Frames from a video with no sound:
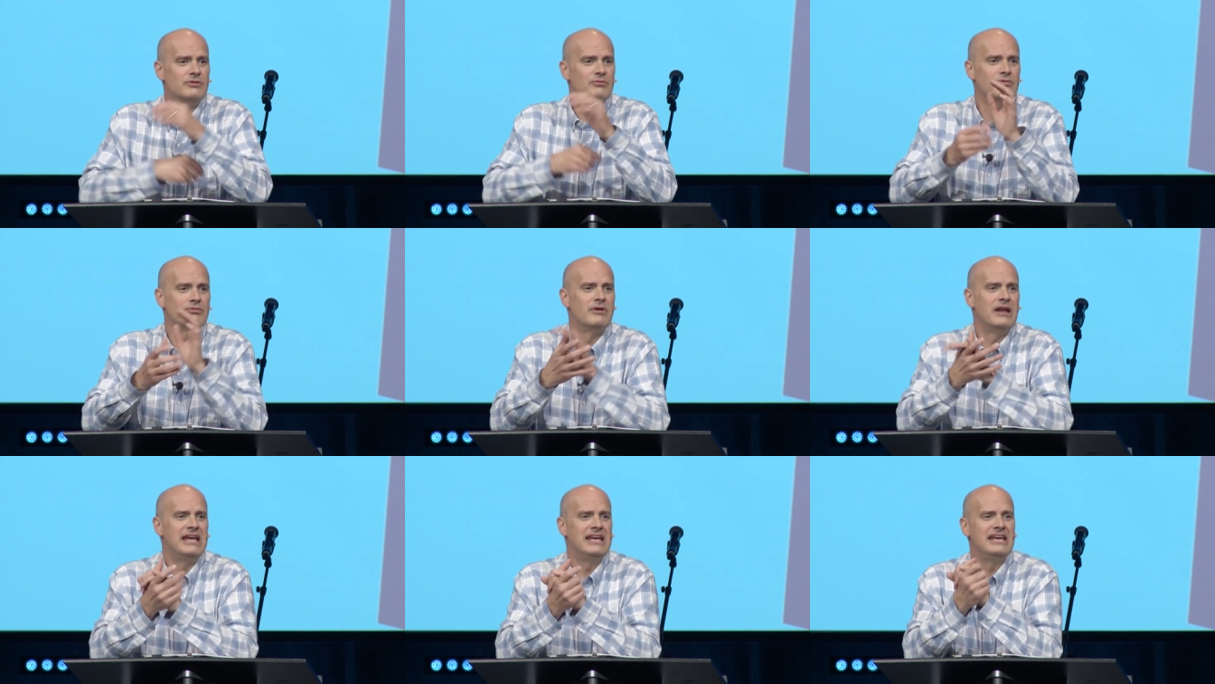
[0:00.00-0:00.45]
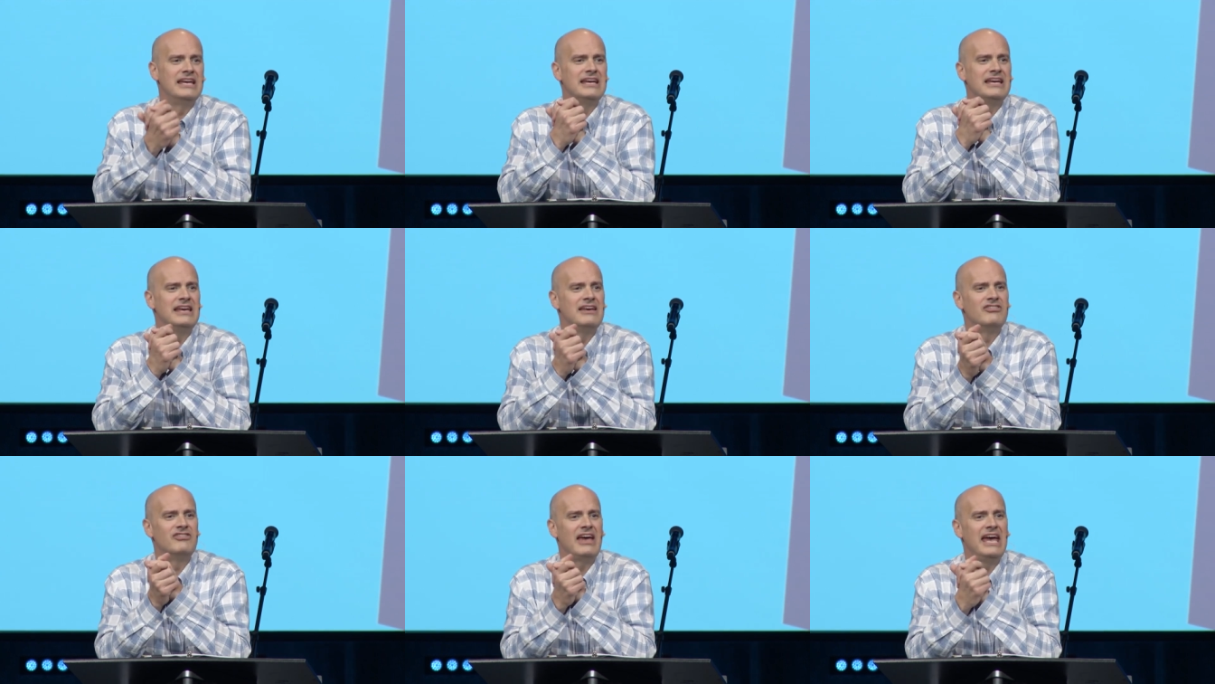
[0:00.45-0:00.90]
wringing
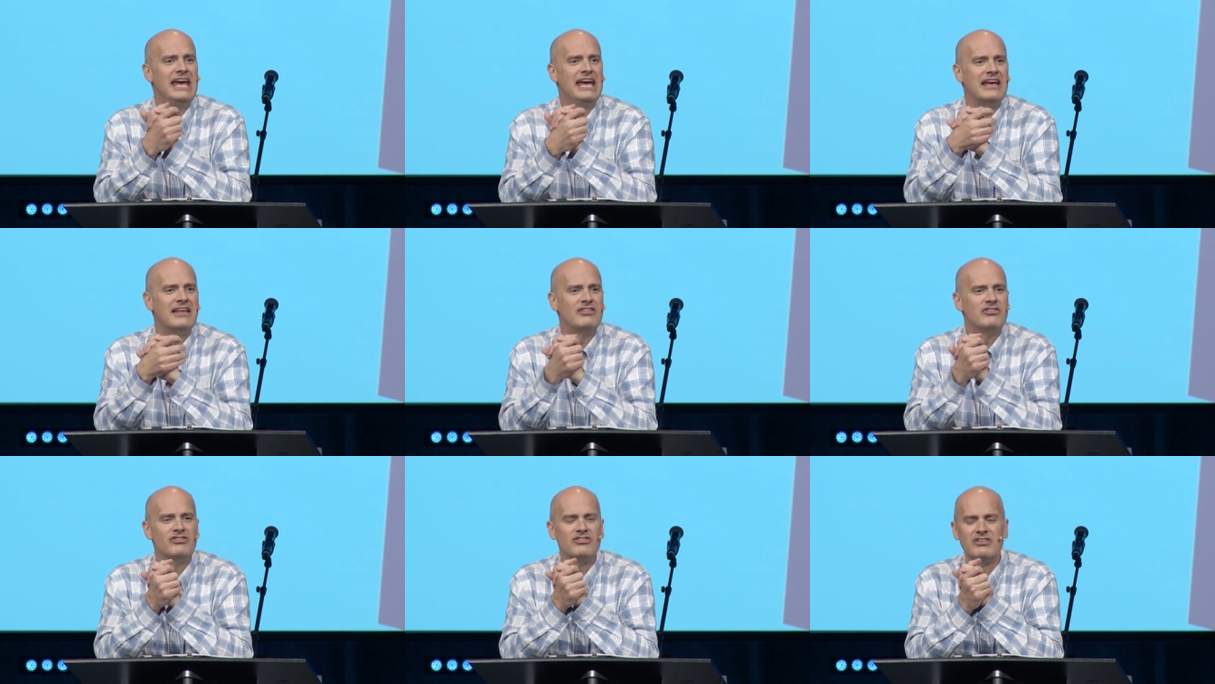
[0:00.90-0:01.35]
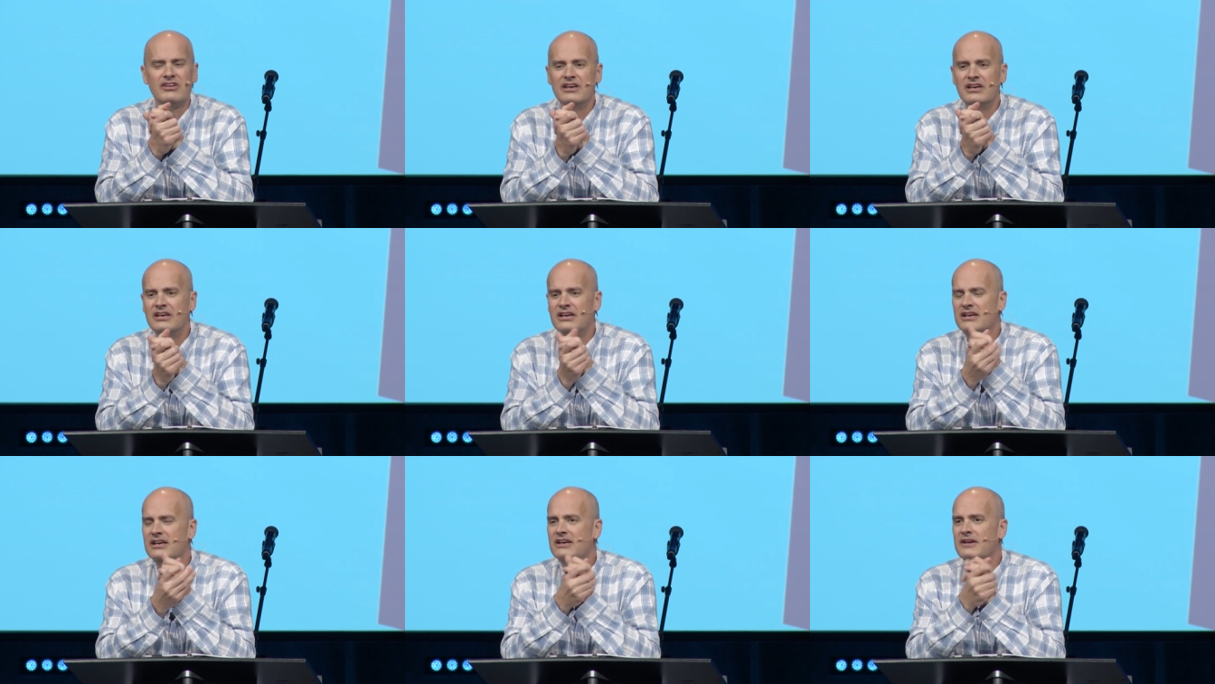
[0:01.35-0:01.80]
his hands
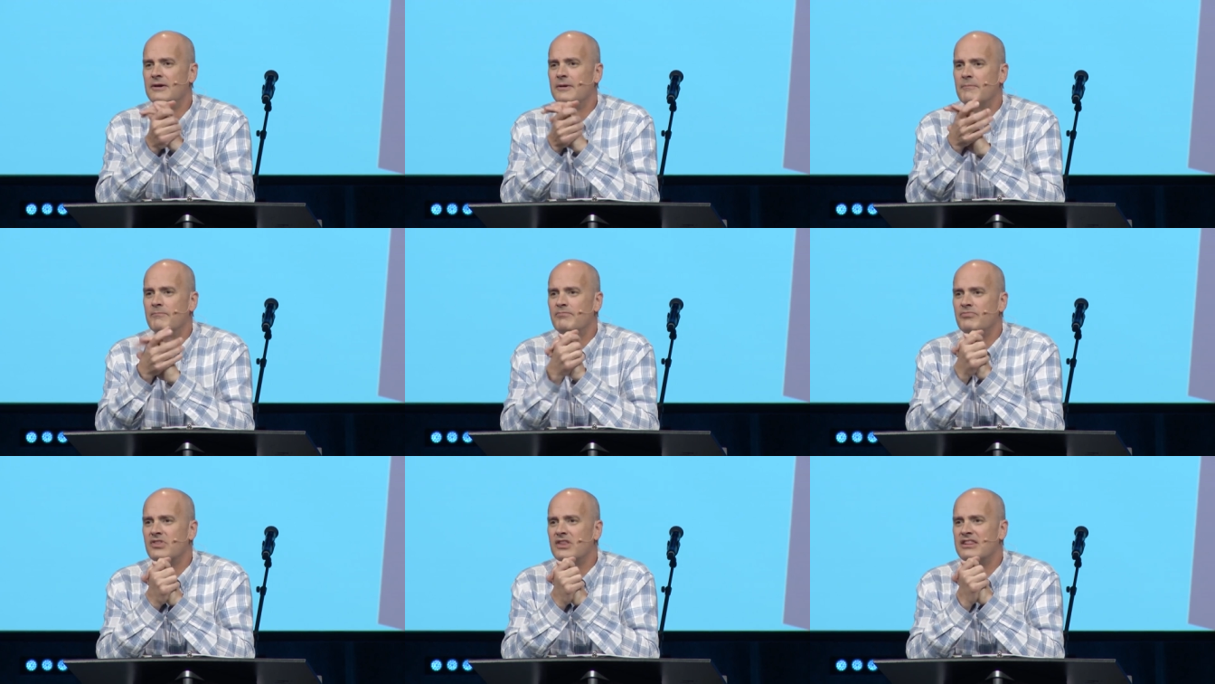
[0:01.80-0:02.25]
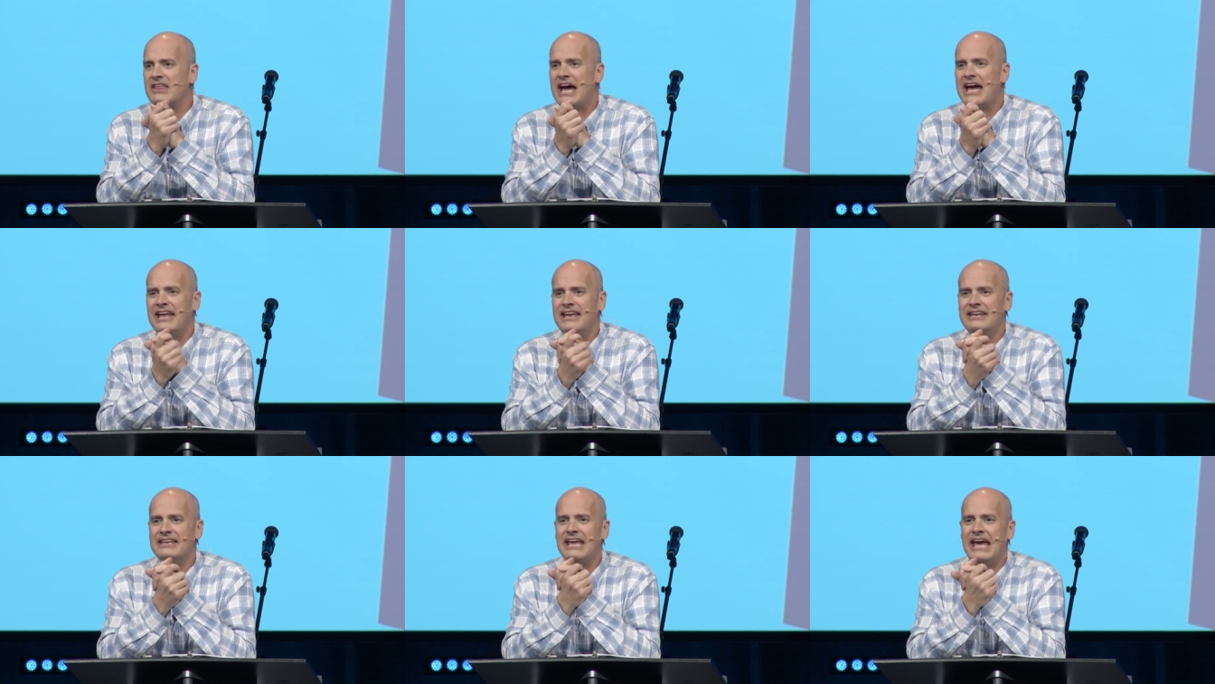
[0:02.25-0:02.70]

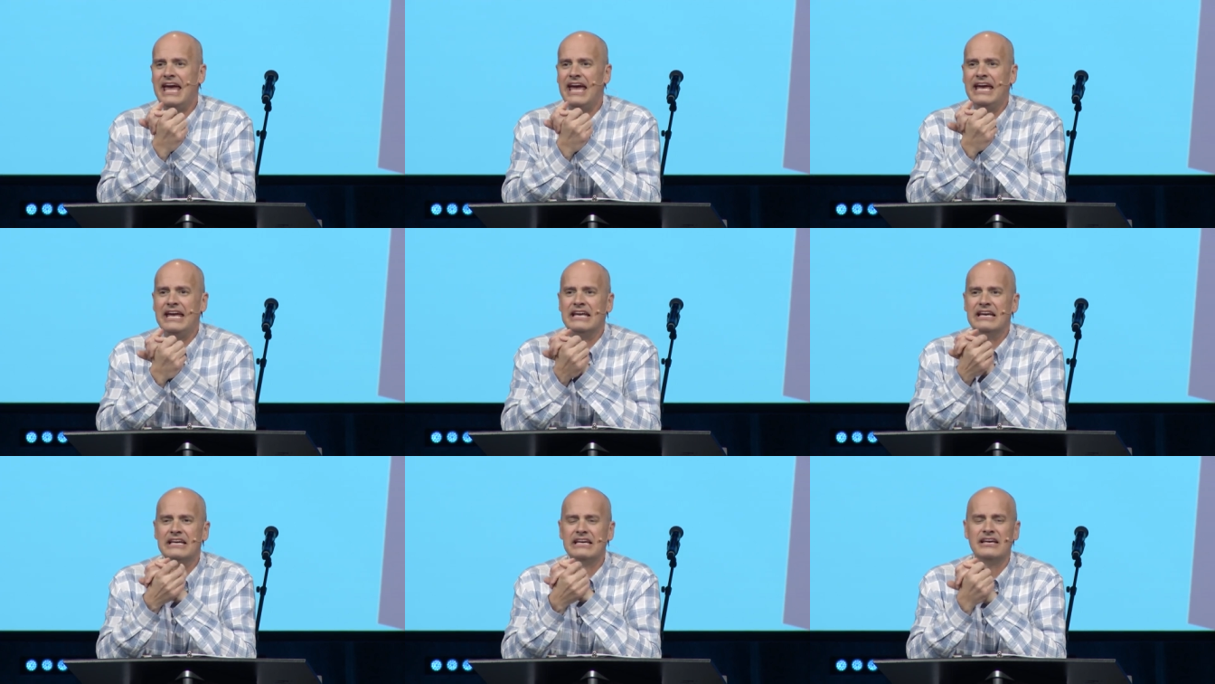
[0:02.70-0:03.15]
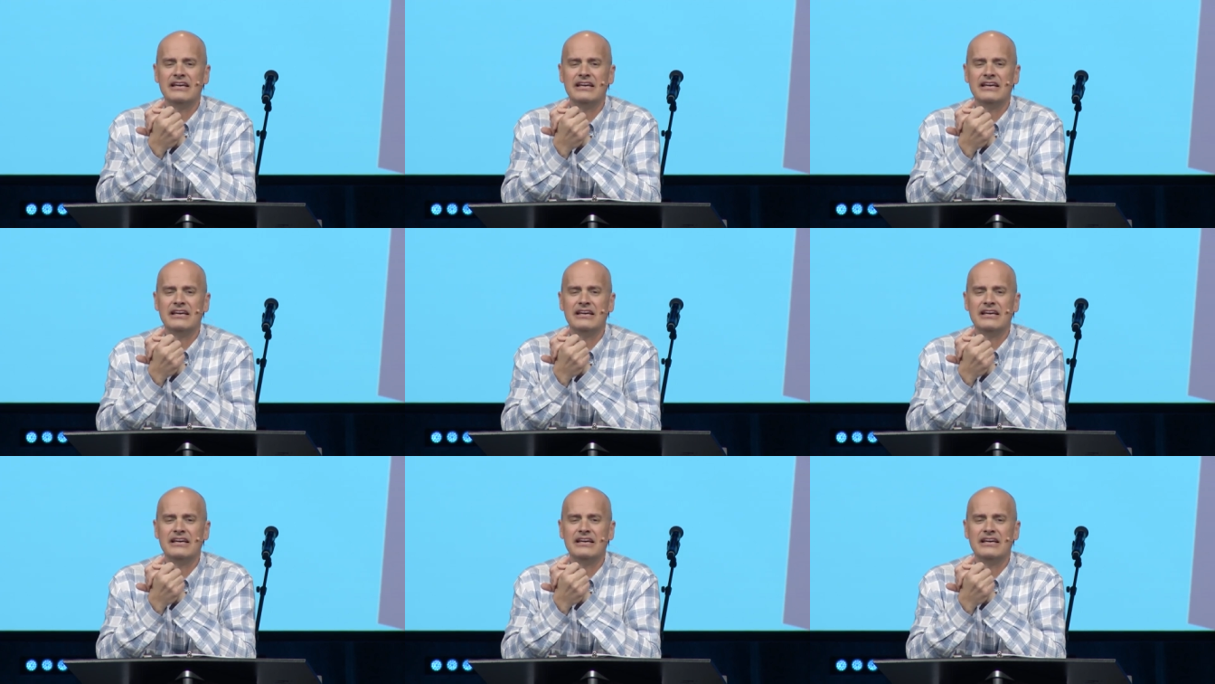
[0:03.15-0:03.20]
that day